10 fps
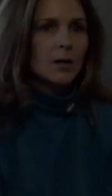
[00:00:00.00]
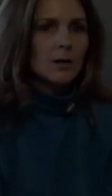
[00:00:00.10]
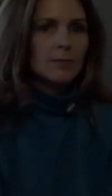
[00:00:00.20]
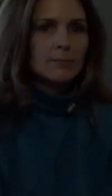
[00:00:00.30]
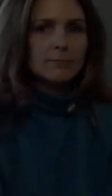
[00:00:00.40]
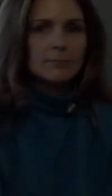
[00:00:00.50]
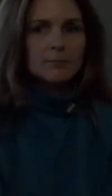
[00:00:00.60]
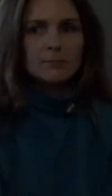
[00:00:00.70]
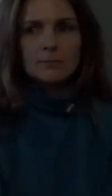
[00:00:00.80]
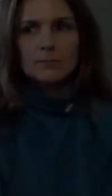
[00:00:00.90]

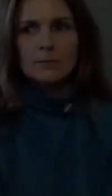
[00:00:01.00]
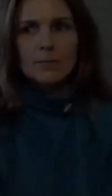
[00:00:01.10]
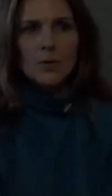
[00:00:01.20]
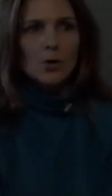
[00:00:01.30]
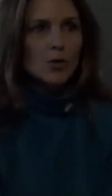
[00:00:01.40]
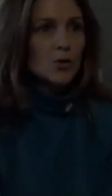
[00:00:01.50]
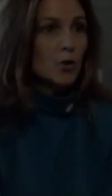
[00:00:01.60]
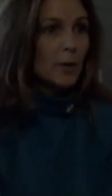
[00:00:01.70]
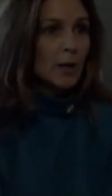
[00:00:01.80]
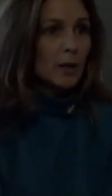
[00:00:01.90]
um, grew
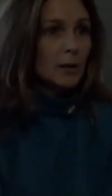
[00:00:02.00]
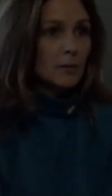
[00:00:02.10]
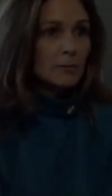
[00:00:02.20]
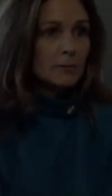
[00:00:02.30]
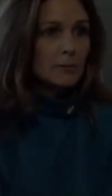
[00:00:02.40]
too big.